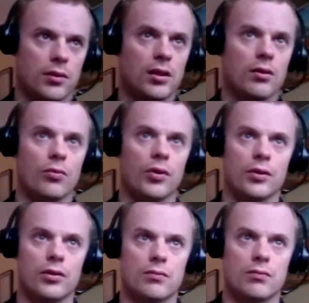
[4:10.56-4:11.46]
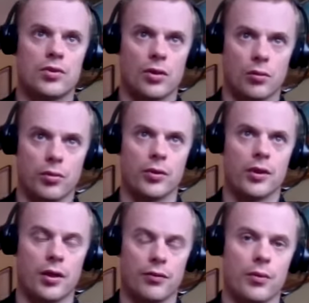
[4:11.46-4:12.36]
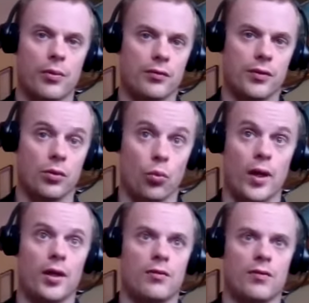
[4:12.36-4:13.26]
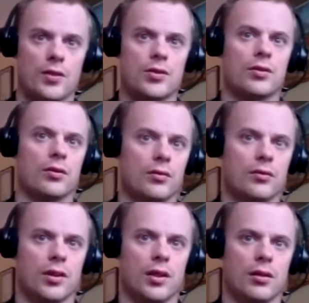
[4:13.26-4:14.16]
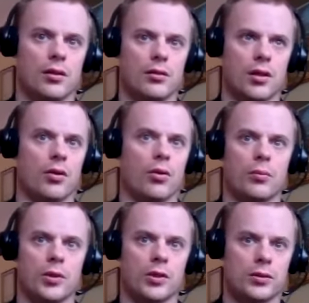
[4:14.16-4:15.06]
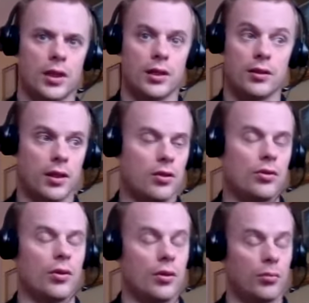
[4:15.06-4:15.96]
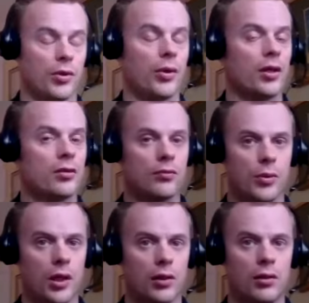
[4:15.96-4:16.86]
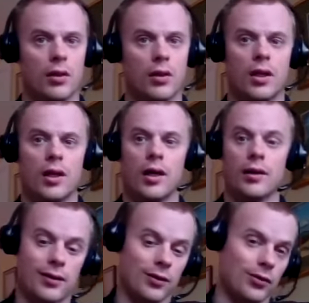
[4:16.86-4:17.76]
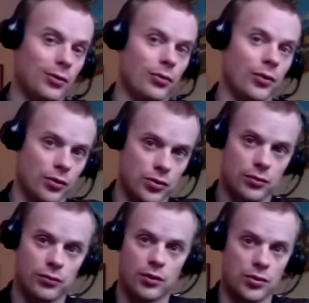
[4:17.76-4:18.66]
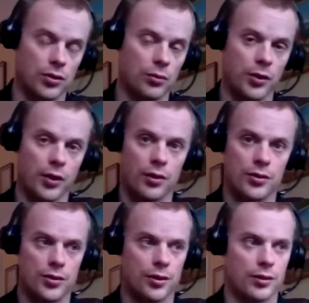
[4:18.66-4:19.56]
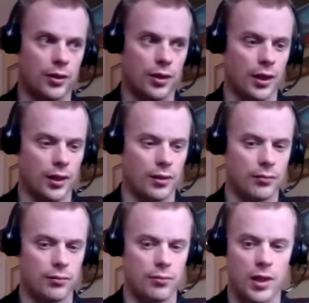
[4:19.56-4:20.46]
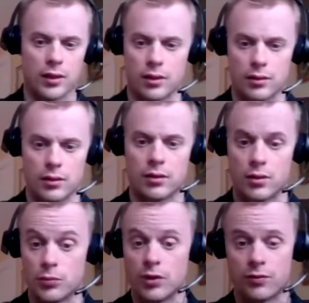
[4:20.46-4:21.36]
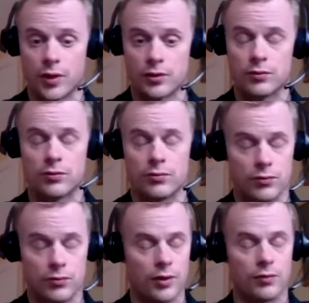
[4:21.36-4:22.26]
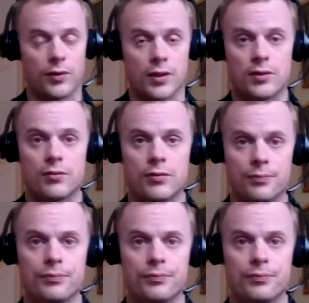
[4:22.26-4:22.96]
really start pulling out that revenue way faster than normal. And they can do it in a proactive way. They can do it with those QBRs and man, it can be effective, very effective.